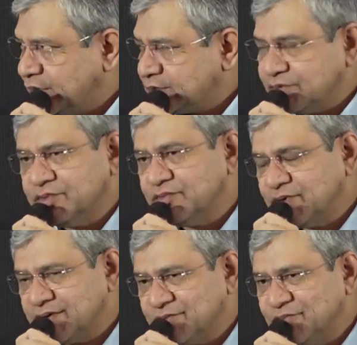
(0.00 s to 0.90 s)
See, we
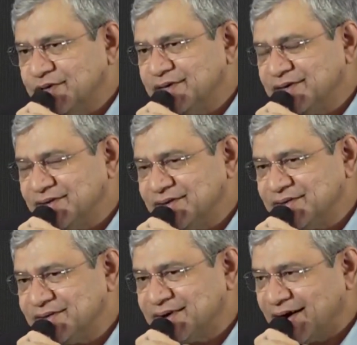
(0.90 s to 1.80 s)
were,
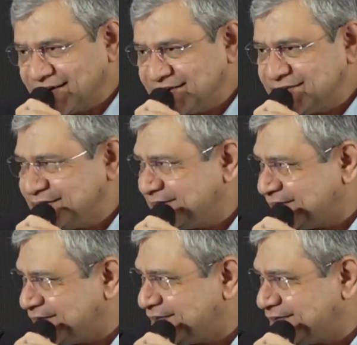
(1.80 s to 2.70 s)
we our country
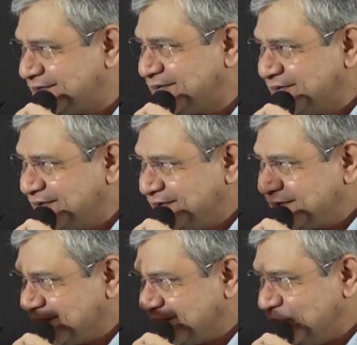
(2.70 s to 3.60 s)
sent
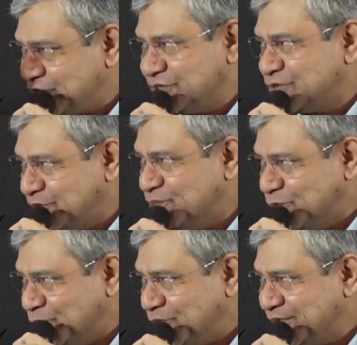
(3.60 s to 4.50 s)
mission to the
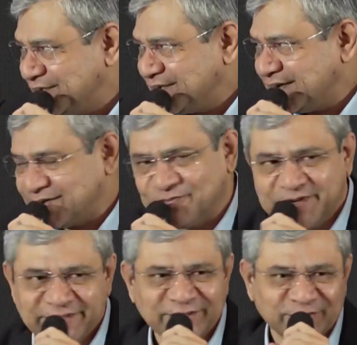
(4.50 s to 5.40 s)
moon at a
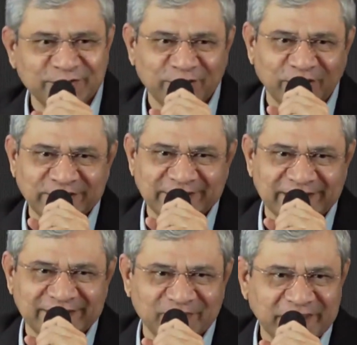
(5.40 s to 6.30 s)
fraction of the cost
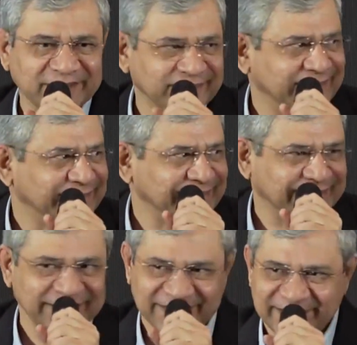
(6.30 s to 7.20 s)
that many other countries
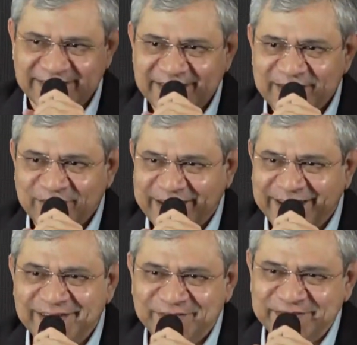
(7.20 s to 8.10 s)
did, right? Why
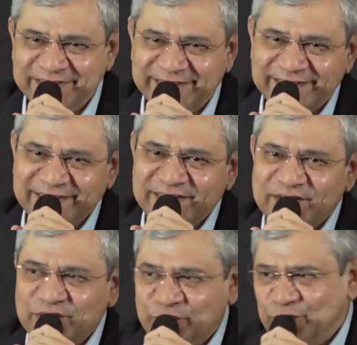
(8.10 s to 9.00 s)
can't we
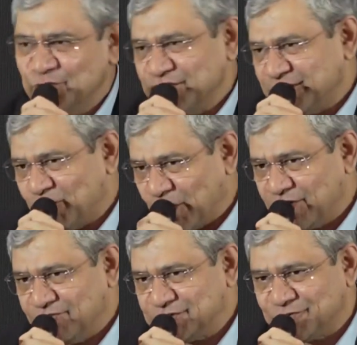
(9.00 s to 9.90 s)
do a
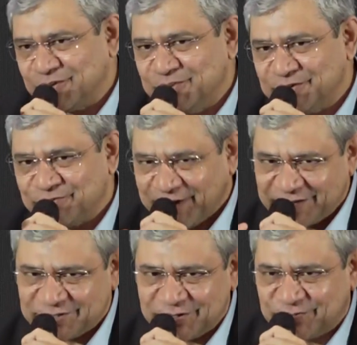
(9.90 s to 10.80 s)
model which will be a
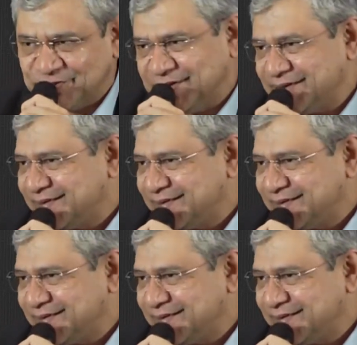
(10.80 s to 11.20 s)
fraction of the